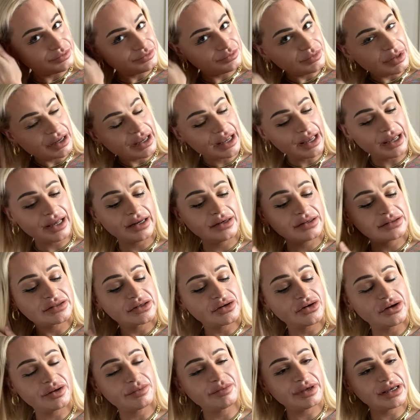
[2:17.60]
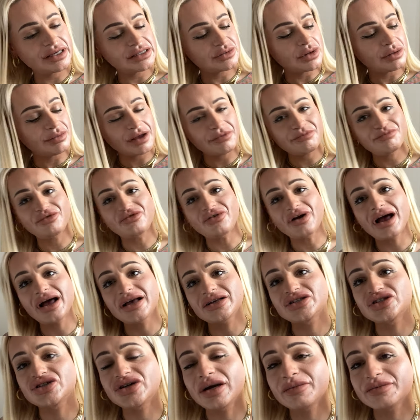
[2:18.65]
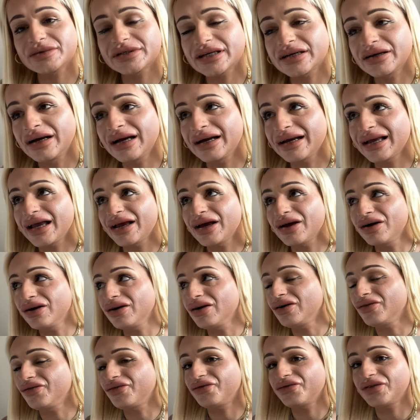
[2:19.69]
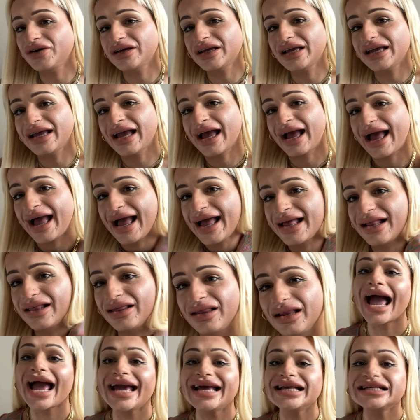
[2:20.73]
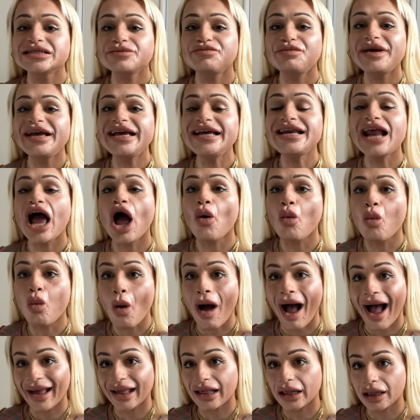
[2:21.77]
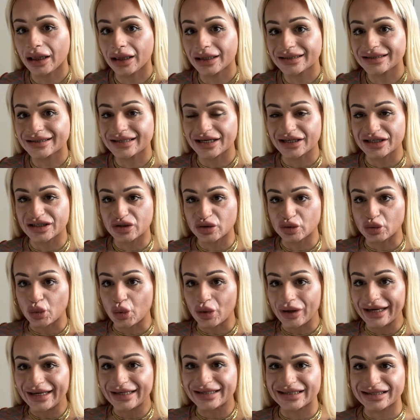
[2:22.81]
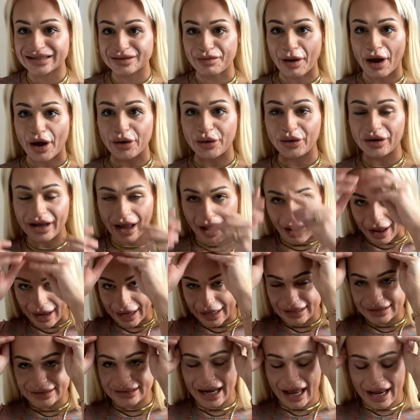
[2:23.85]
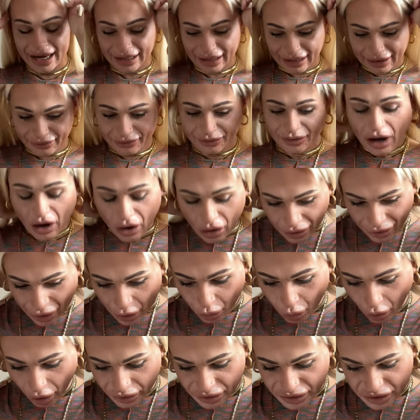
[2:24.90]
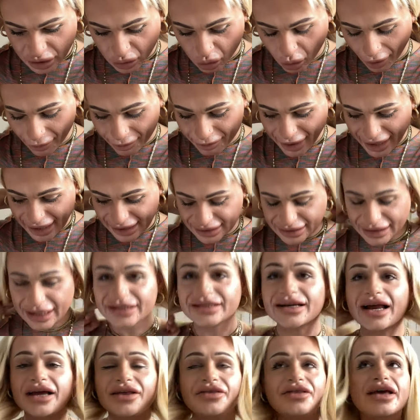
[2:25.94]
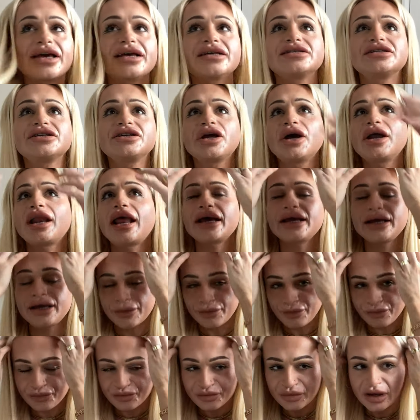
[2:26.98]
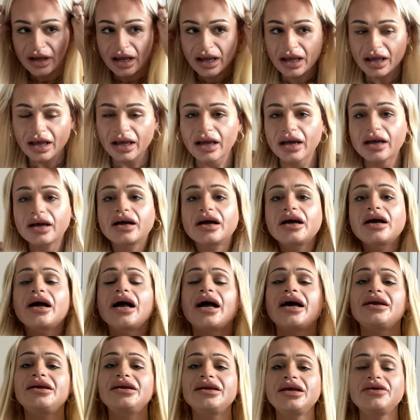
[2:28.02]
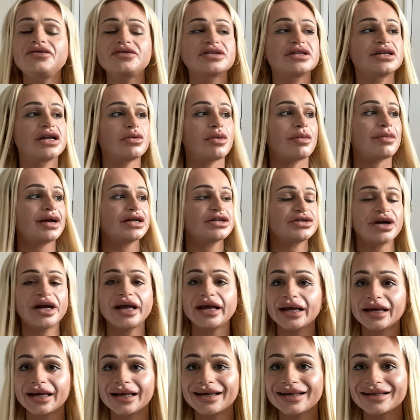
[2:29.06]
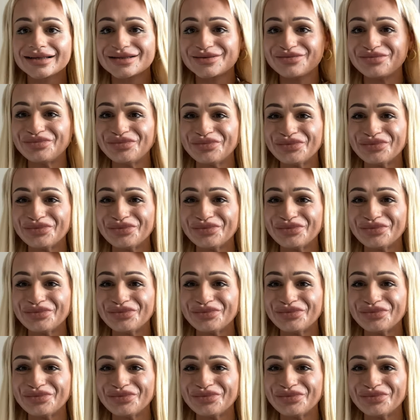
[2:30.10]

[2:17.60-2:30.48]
My hair is annoying me as well. My bra strap's coming off. Fucking hell. It's been a while since we spoke, guys. Like, on a one-to-one -one basis like this. You know, like, I'd love to know where my drink is.